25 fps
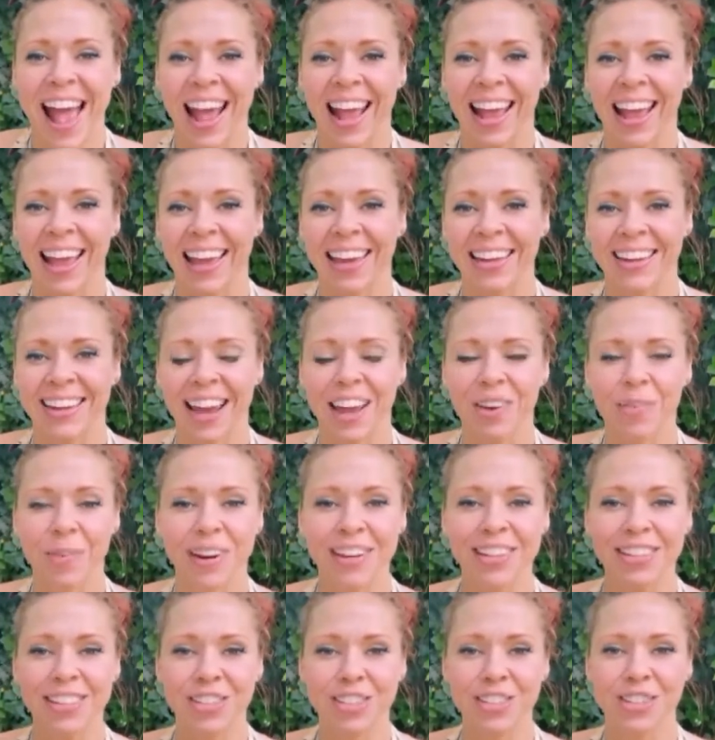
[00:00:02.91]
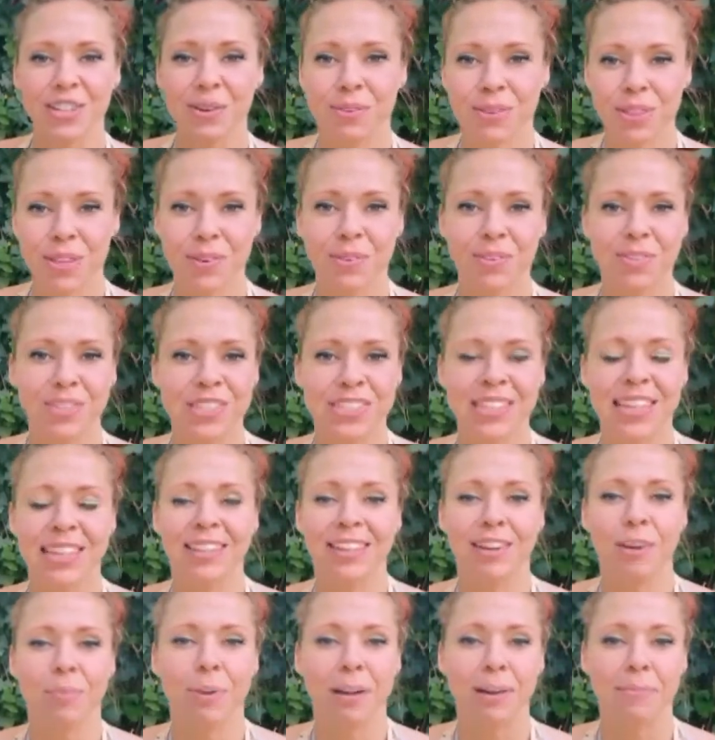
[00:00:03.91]
and I wanted to share with you just a
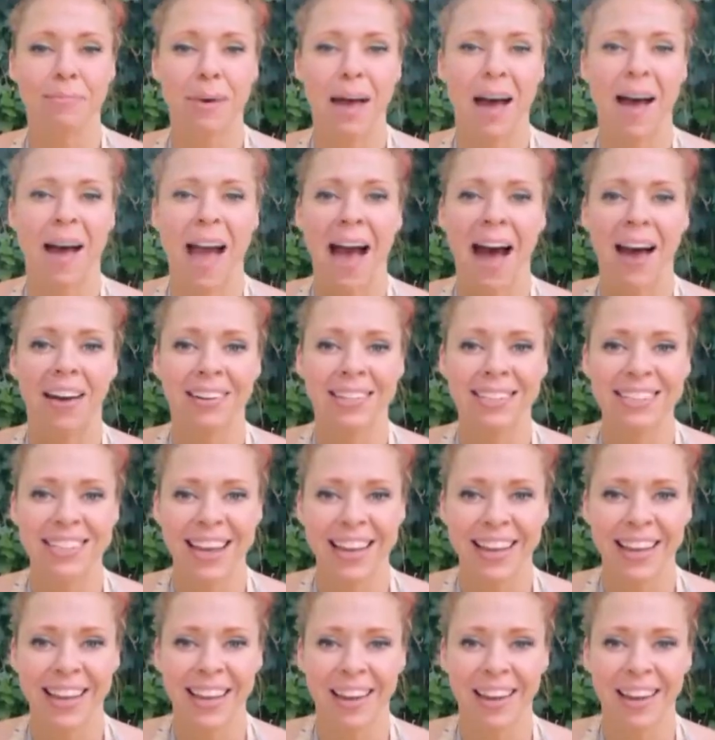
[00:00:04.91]
little bit about how to take